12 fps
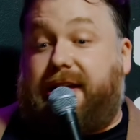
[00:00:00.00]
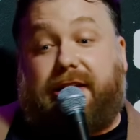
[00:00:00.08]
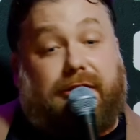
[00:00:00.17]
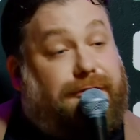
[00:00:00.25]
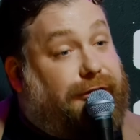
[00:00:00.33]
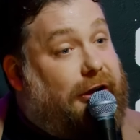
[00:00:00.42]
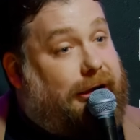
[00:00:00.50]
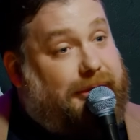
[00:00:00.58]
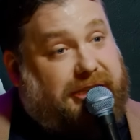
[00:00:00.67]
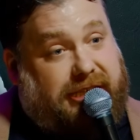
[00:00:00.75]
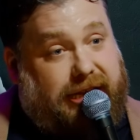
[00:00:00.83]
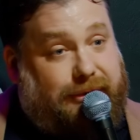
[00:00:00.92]
to the
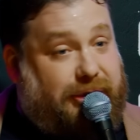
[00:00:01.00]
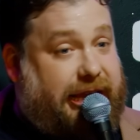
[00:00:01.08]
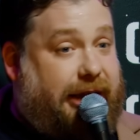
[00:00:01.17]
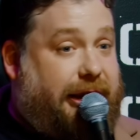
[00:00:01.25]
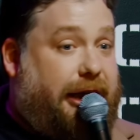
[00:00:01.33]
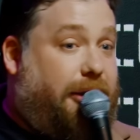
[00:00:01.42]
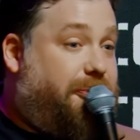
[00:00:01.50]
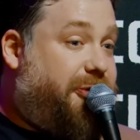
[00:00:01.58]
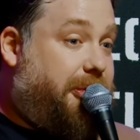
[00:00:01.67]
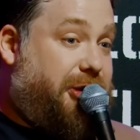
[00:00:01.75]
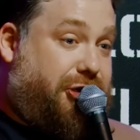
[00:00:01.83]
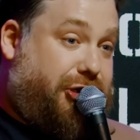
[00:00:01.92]
pharmacy without help
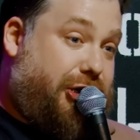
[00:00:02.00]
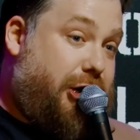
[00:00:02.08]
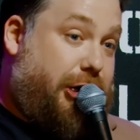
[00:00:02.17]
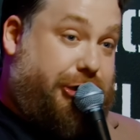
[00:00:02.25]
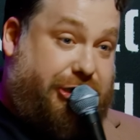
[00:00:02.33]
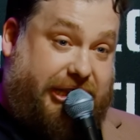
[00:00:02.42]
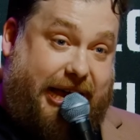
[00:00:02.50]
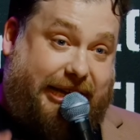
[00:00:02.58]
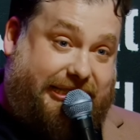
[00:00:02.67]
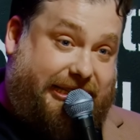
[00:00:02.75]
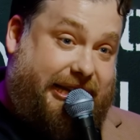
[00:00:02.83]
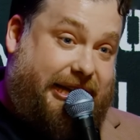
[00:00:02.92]
from the church.
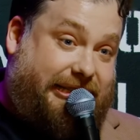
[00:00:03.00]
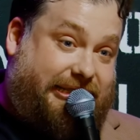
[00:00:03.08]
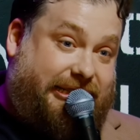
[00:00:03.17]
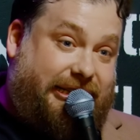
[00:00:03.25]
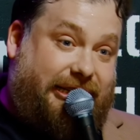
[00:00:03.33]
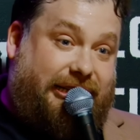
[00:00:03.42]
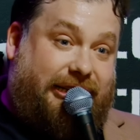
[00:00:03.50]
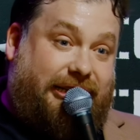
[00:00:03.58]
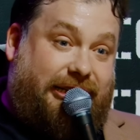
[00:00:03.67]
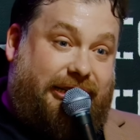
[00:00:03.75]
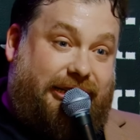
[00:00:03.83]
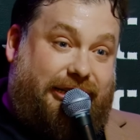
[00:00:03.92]
That's it.
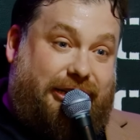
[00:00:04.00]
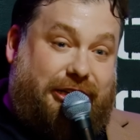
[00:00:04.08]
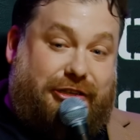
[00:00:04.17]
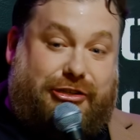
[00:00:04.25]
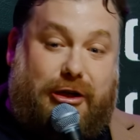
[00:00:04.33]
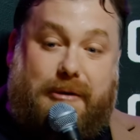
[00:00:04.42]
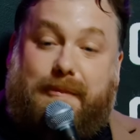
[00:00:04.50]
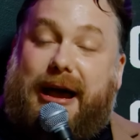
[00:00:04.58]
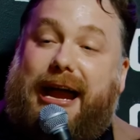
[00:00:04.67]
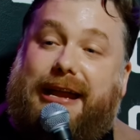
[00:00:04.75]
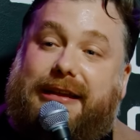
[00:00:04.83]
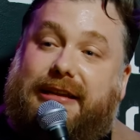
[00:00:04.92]
Joe
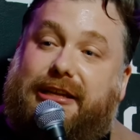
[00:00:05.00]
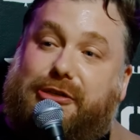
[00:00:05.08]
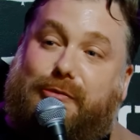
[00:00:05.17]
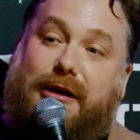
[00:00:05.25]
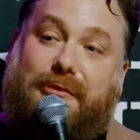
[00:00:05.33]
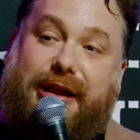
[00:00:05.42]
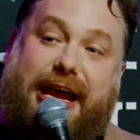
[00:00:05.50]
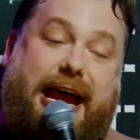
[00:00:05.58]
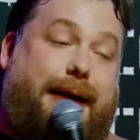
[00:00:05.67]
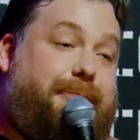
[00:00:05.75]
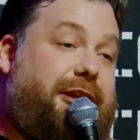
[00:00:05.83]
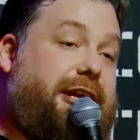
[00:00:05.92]
Biden is what would
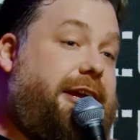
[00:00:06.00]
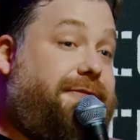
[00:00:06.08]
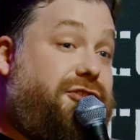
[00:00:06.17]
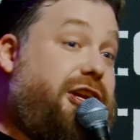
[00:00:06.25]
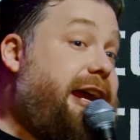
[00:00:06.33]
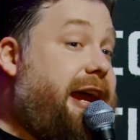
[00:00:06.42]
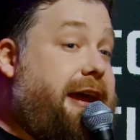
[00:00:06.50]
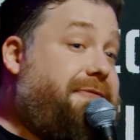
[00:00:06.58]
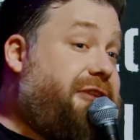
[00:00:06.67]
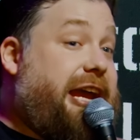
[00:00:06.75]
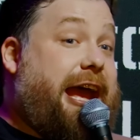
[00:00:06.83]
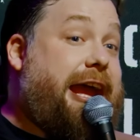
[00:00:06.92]
happen if
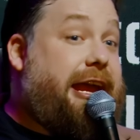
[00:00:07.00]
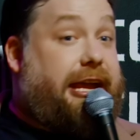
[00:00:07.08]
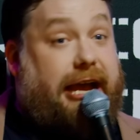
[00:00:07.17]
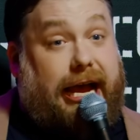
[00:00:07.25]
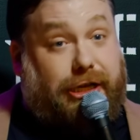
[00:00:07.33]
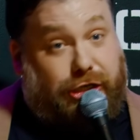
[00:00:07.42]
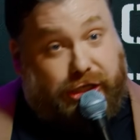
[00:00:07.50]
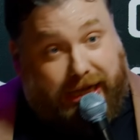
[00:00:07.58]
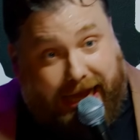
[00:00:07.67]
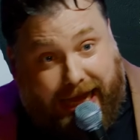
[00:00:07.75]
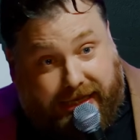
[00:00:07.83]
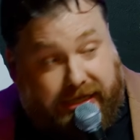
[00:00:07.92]
JFK got
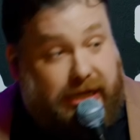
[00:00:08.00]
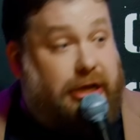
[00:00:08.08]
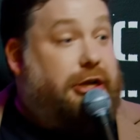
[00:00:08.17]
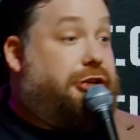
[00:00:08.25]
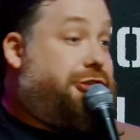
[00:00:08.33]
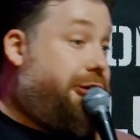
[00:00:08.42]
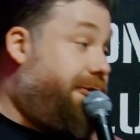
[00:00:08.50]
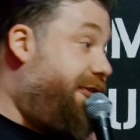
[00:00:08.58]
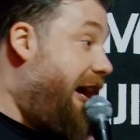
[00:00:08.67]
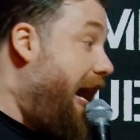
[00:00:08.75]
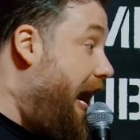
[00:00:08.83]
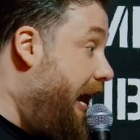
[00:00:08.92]
shot,
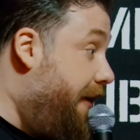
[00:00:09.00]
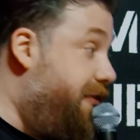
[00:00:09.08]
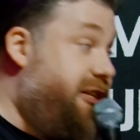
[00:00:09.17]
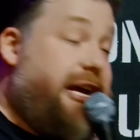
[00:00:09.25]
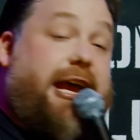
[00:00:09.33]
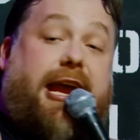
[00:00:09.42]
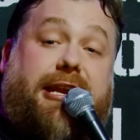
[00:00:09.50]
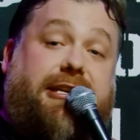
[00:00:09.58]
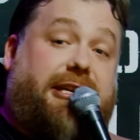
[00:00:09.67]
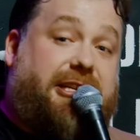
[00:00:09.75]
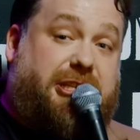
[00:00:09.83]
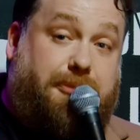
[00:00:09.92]
survived, and
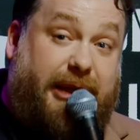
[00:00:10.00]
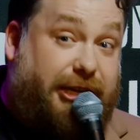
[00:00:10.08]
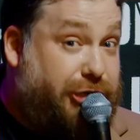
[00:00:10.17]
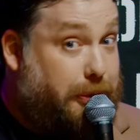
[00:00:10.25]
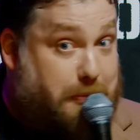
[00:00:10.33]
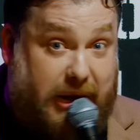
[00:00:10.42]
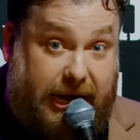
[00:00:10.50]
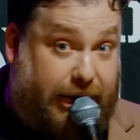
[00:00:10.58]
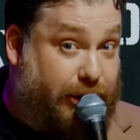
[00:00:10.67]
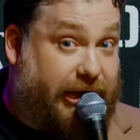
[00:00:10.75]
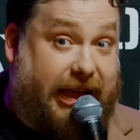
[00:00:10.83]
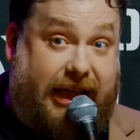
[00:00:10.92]
did a speech
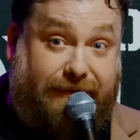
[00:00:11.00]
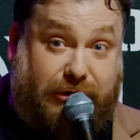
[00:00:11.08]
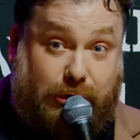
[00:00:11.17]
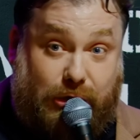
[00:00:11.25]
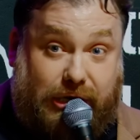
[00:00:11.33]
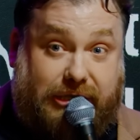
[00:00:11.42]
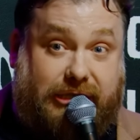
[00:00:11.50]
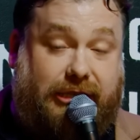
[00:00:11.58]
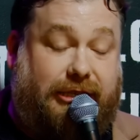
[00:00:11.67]
immediately afterwards.